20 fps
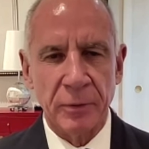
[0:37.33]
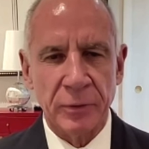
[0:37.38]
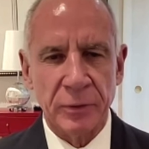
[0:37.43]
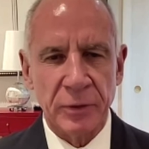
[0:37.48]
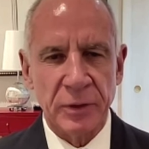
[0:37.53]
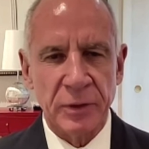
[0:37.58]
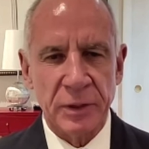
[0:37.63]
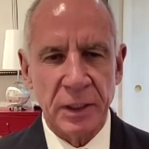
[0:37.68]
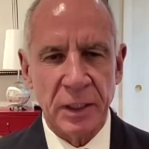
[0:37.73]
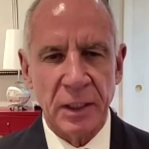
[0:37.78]
to
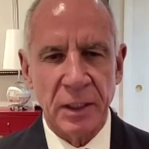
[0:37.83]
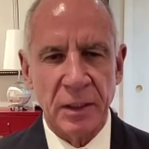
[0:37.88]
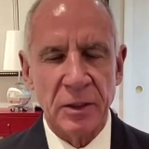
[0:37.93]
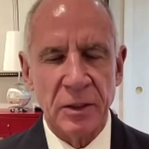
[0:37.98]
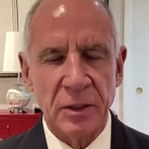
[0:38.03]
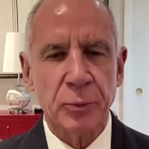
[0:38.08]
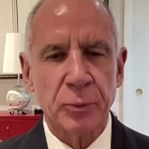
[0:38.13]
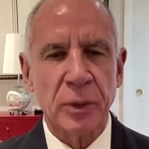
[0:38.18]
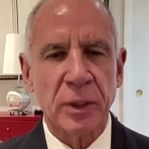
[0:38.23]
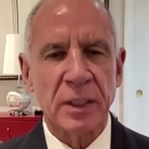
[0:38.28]
see this
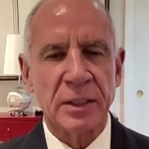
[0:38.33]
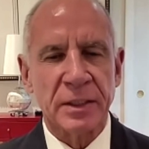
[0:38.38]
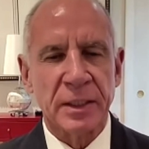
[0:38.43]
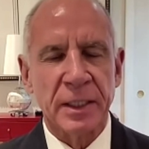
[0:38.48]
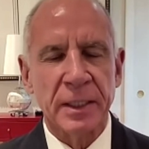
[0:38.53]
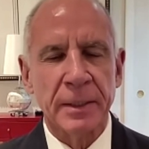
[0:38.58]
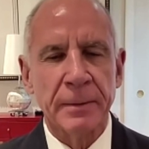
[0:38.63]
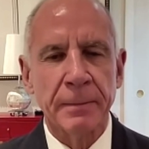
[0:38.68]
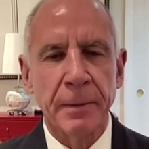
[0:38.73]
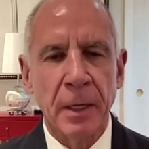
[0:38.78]
president,
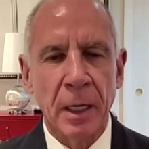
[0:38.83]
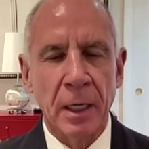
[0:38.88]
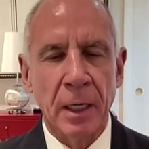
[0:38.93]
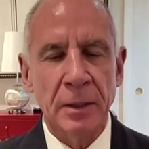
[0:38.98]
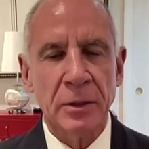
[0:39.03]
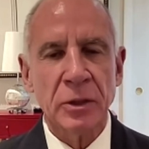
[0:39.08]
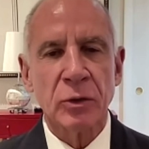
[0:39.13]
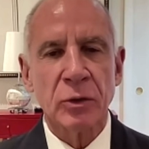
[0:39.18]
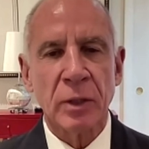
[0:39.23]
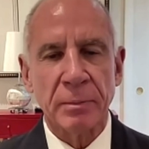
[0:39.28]

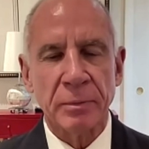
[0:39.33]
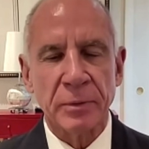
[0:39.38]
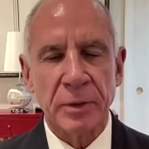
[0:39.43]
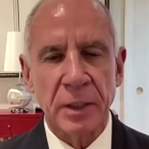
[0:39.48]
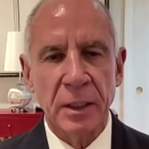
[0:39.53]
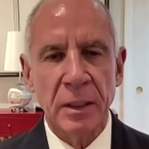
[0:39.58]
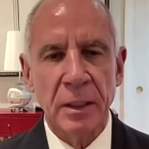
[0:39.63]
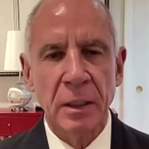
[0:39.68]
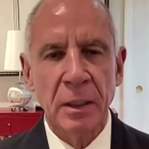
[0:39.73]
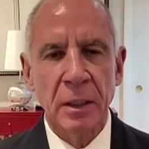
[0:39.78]
unscripted,
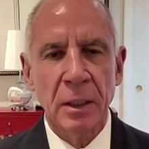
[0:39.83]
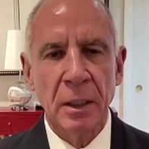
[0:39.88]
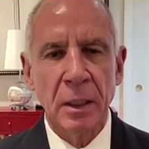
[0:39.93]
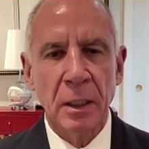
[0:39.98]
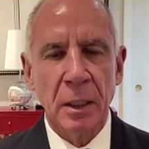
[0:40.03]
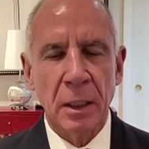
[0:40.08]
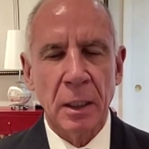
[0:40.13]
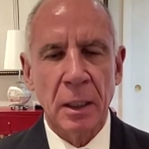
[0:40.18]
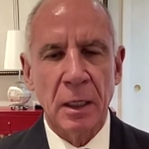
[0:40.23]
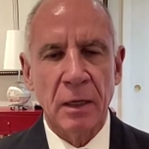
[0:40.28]

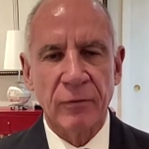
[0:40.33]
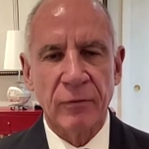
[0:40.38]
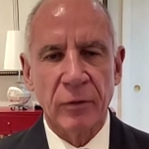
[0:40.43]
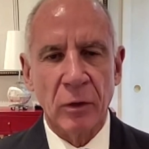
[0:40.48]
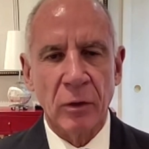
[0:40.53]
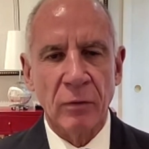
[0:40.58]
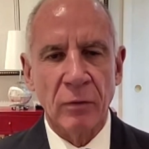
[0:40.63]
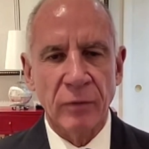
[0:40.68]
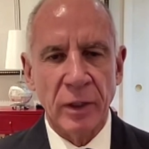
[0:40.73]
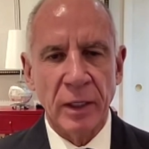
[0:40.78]
for
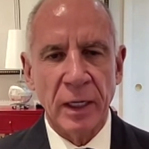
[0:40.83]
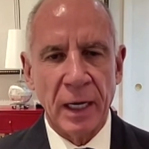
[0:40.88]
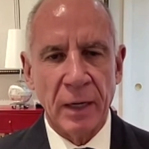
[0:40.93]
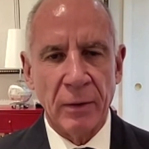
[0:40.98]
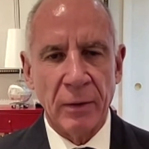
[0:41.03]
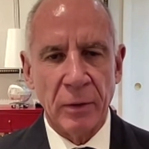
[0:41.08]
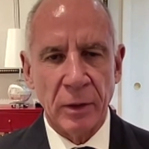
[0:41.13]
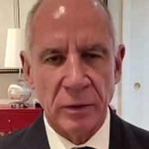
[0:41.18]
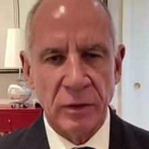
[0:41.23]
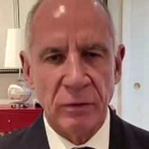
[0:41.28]
over an
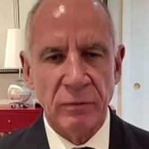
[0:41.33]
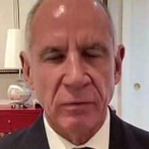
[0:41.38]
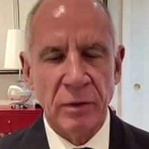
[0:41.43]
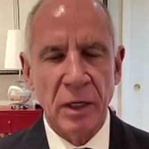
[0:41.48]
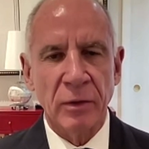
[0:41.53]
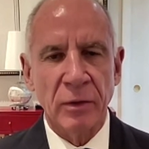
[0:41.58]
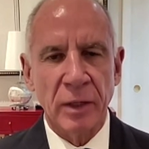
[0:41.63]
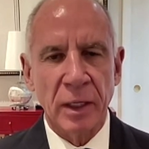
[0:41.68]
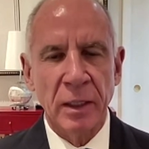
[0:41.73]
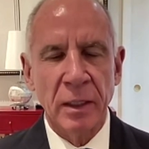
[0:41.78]
hour, as you've
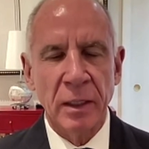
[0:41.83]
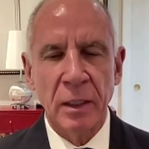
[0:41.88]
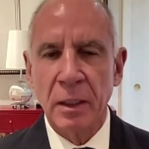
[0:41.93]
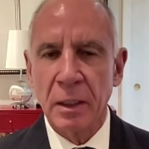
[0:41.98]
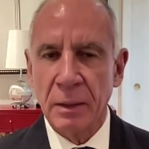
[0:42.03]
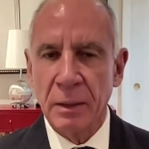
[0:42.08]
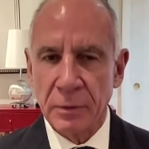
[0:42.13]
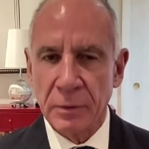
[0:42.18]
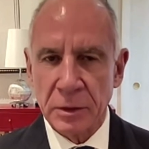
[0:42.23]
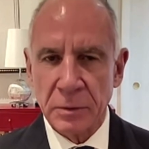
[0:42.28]
noted,
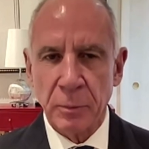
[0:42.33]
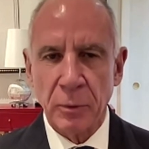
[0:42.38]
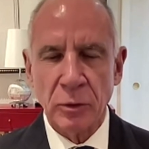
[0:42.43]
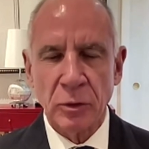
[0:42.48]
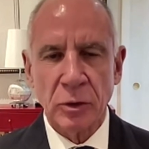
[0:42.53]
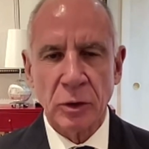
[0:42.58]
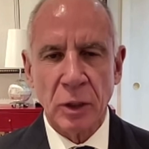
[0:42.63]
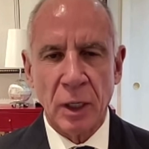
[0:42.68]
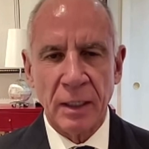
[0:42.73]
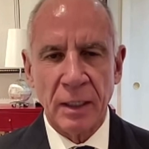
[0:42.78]
who was supposed to
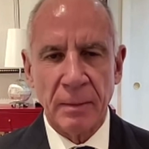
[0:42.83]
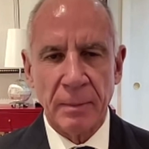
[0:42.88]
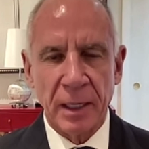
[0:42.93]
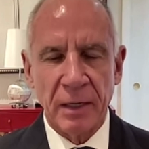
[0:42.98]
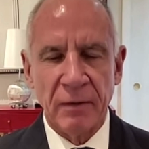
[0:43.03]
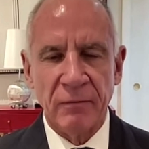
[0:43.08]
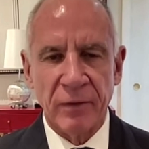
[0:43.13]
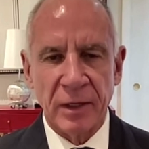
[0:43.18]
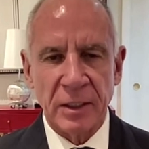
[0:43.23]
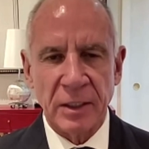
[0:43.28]
talk about
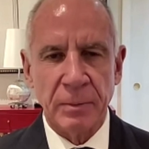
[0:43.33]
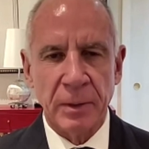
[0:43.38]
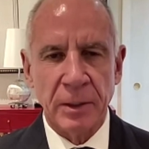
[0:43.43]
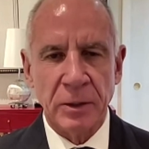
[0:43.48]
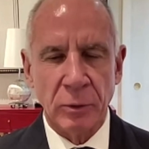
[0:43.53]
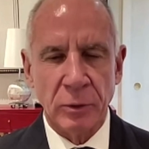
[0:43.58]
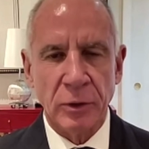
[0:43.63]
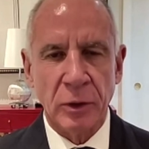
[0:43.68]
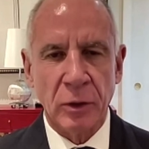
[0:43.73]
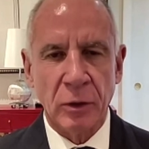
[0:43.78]
investments,
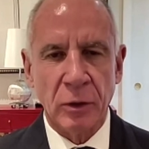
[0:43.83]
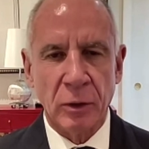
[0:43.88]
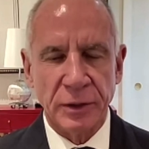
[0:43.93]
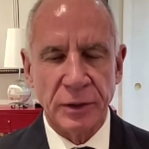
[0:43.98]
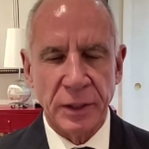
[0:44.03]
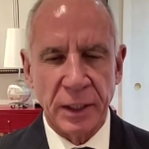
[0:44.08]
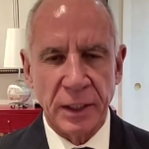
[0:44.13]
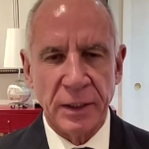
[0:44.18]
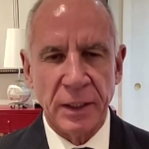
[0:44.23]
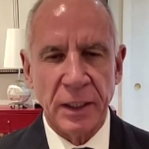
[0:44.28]
which of course
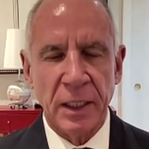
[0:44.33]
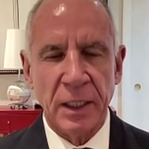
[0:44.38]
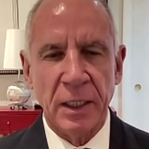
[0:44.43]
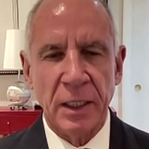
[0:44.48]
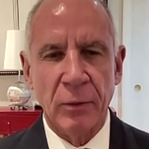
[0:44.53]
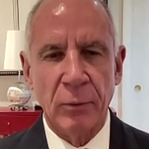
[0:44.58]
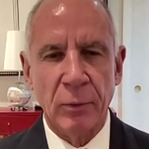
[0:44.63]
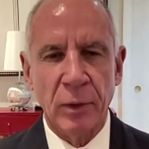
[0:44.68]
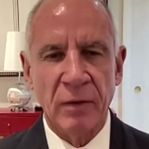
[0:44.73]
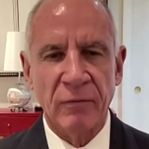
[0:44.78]
he did, and
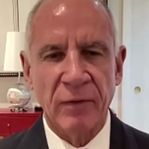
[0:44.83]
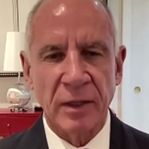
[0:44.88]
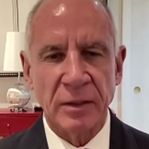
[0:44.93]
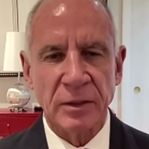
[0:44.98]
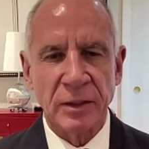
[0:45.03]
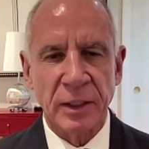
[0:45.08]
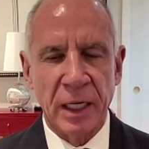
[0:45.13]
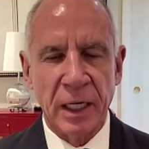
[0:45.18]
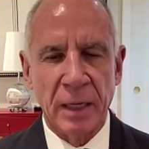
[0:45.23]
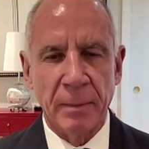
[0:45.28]

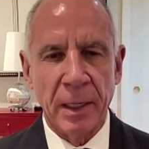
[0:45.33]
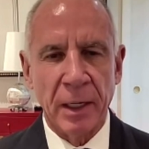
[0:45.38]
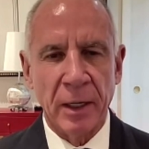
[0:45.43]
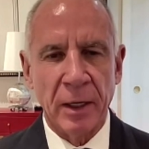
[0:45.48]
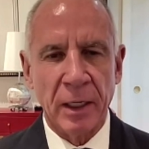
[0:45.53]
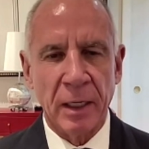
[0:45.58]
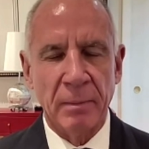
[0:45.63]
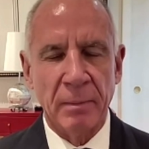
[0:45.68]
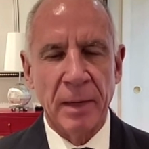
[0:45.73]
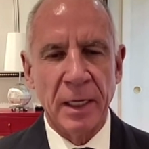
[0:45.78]
reinvesting in
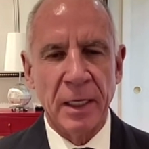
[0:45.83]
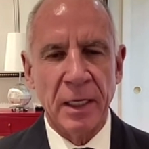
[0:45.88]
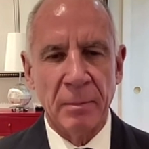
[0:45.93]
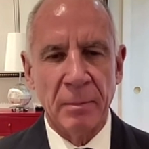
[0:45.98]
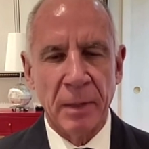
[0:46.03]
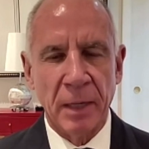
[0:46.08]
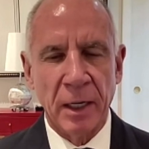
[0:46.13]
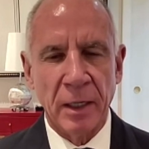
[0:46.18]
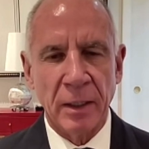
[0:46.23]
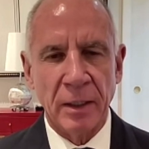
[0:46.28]
America, making
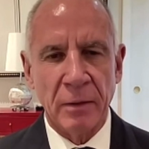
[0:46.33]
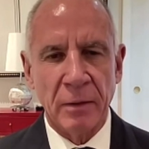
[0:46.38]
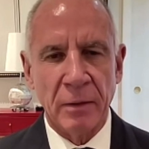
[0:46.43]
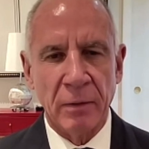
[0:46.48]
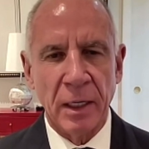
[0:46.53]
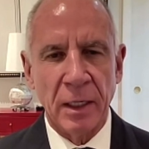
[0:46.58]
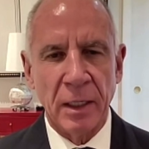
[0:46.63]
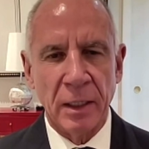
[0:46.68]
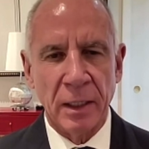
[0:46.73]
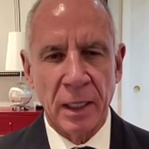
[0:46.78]
America
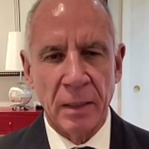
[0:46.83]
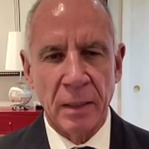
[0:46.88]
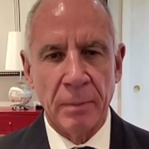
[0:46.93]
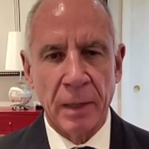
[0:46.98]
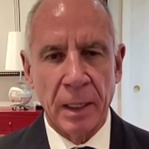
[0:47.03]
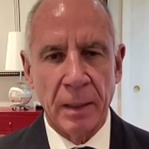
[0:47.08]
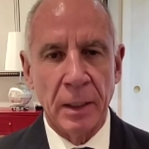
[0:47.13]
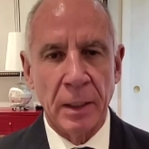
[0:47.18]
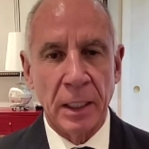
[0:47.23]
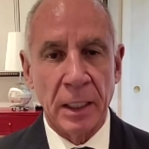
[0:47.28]
great again by
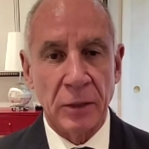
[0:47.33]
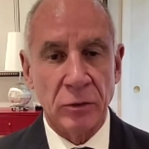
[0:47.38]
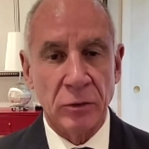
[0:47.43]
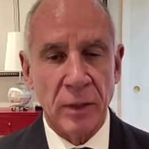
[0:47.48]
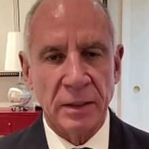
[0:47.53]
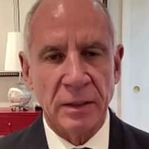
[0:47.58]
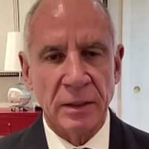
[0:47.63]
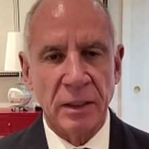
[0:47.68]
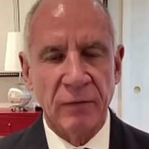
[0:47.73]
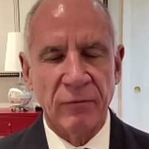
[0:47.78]

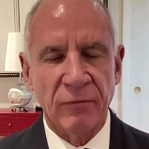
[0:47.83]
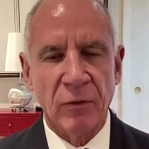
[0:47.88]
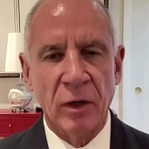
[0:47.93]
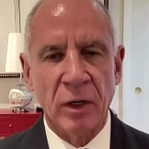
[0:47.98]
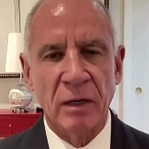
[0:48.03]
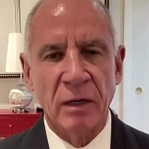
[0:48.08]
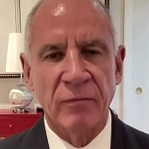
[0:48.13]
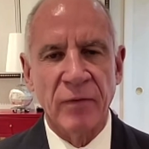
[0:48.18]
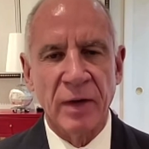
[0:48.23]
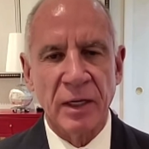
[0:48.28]
attracting foreign
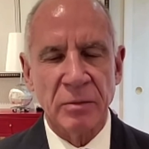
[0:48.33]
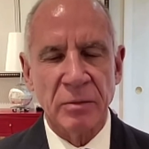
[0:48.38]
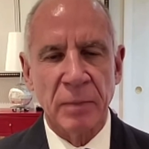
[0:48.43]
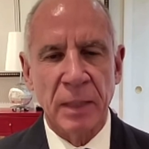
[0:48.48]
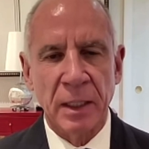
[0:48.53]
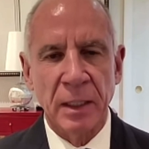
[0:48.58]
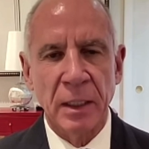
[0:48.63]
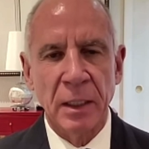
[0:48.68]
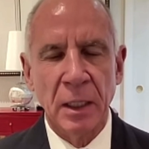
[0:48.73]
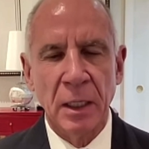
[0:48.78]

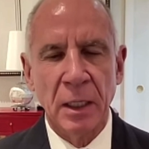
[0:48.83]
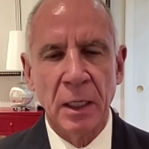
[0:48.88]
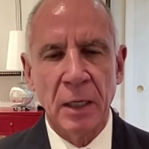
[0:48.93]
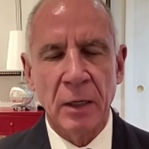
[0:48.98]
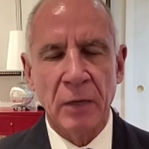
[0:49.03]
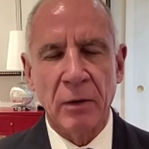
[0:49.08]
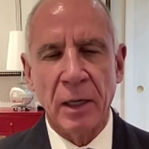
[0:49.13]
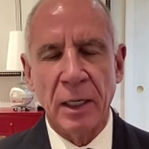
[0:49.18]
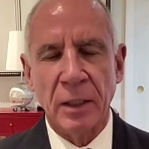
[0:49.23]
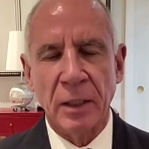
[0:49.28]
investment,
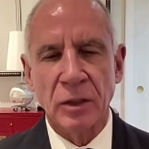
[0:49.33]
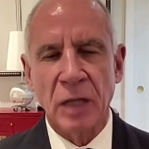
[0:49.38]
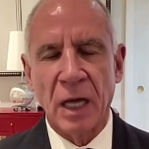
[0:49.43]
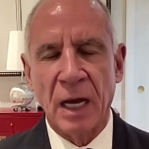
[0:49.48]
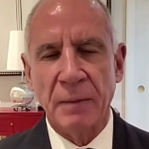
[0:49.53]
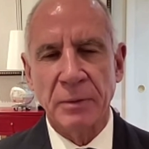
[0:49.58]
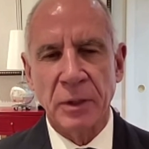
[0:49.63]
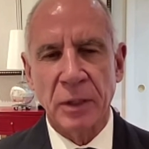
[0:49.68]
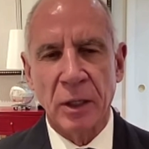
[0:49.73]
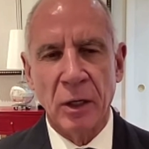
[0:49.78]
creating
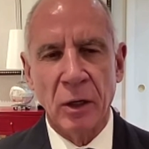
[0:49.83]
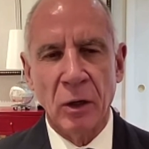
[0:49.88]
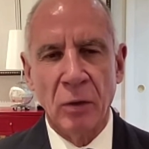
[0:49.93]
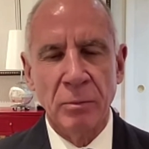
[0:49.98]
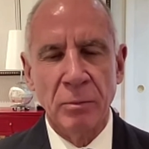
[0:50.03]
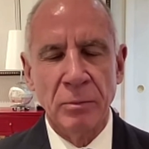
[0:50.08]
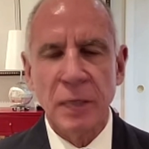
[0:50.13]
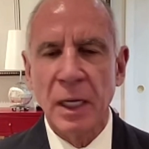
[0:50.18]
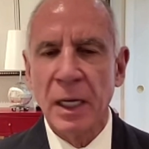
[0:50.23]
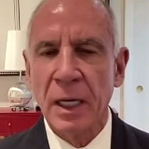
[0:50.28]
jobs at home.
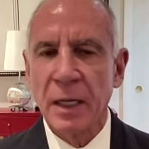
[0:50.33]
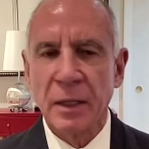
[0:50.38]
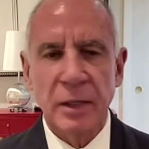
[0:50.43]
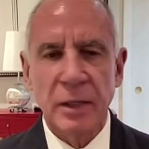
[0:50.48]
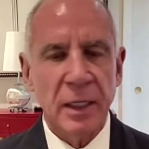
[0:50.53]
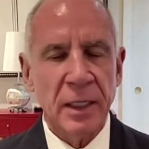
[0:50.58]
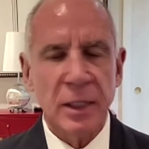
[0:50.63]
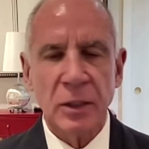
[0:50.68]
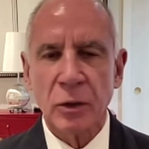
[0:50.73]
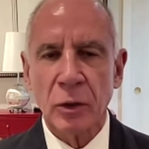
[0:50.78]
Then
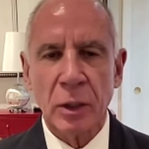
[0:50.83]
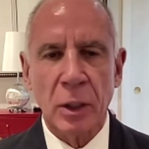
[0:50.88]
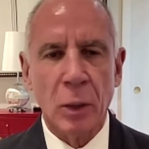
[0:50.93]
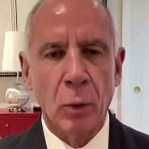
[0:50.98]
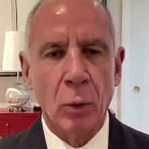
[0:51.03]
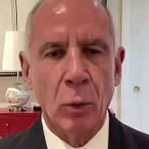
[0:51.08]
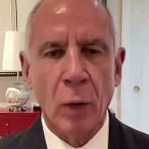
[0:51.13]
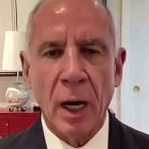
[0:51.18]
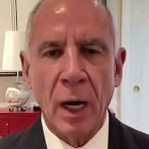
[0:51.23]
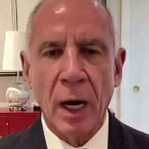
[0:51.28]
he took a
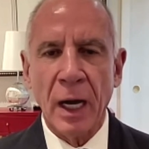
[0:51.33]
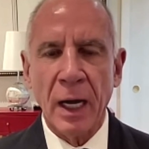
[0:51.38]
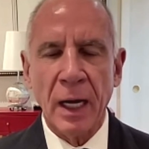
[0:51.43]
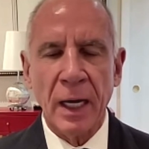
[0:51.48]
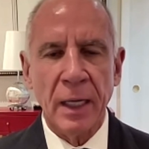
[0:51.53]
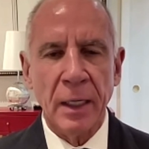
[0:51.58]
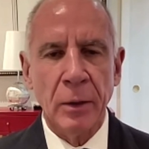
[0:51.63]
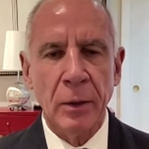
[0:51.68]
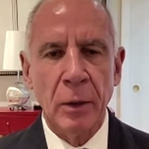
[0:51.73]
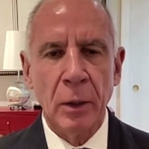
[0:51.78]

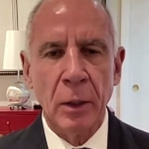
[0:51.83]
wide